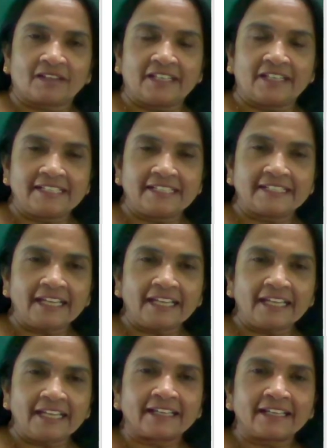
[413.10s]
Read it
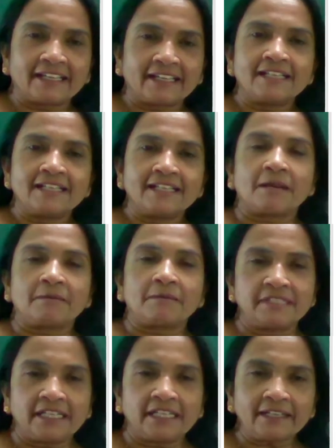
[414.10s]
again.
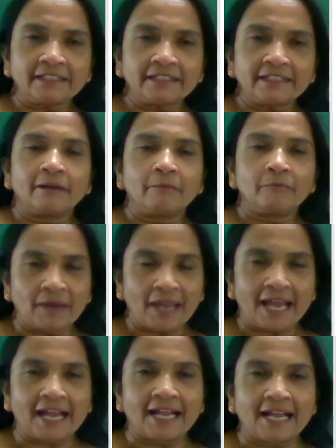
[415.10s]
Subject
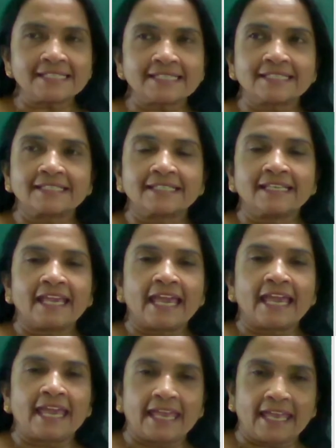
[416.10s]
plus
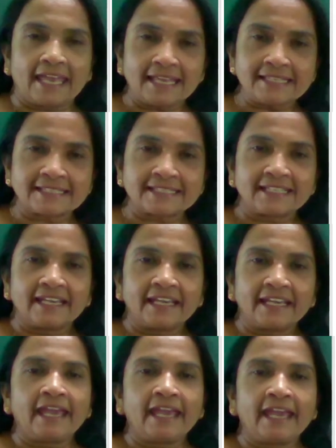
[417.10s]
has,
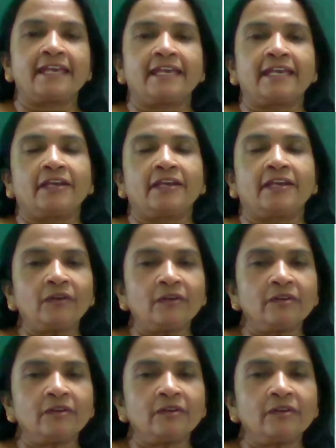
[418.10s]
have,
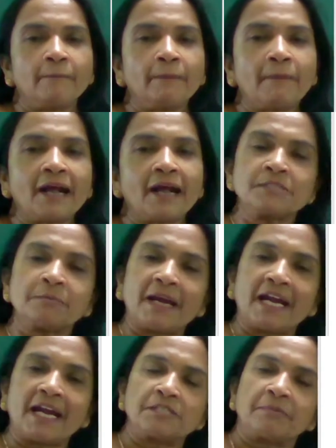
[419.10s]
past
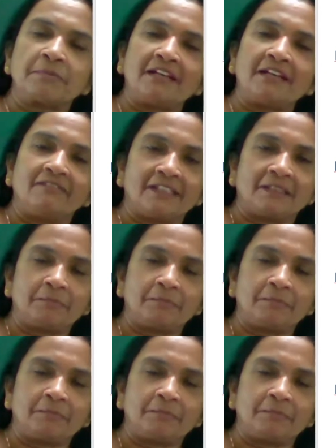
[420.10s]
participle verb